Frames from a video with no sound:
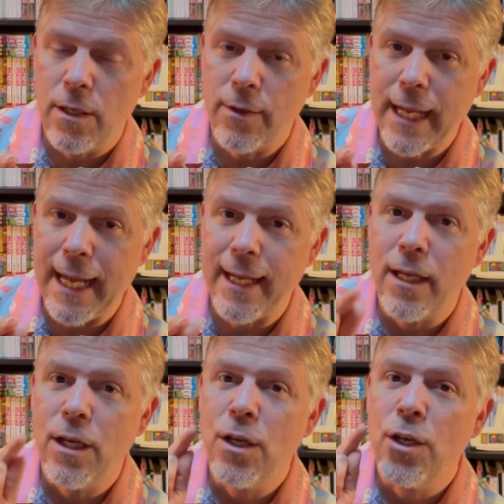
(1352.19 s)
okay,
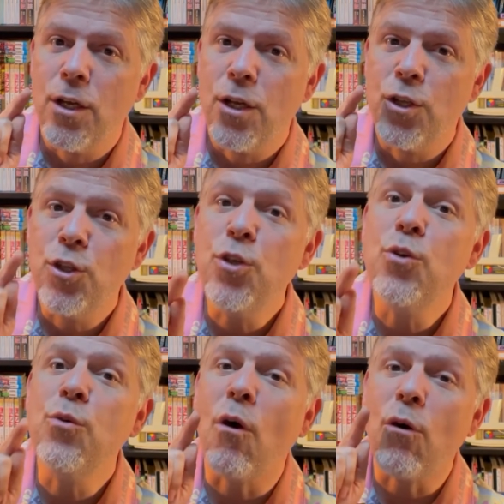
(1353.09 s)

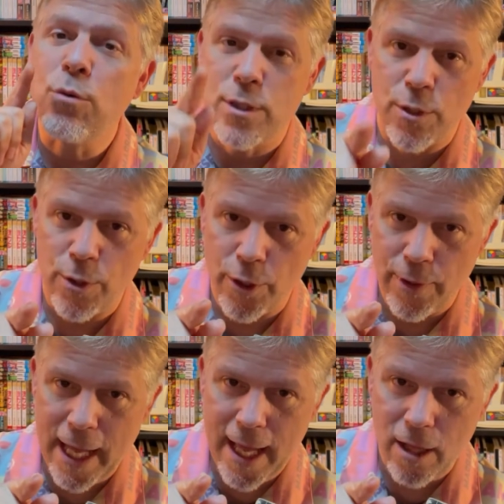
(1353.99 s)
you also go
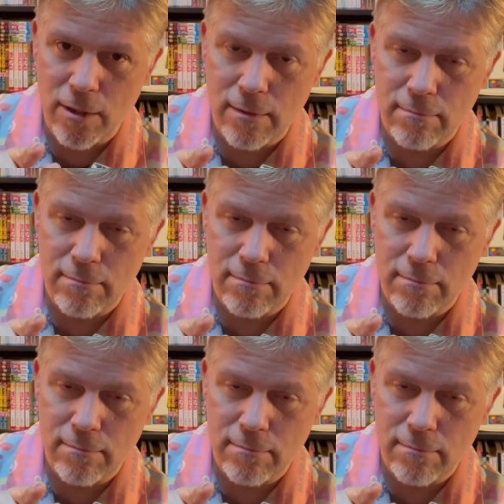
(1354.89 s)
to hell.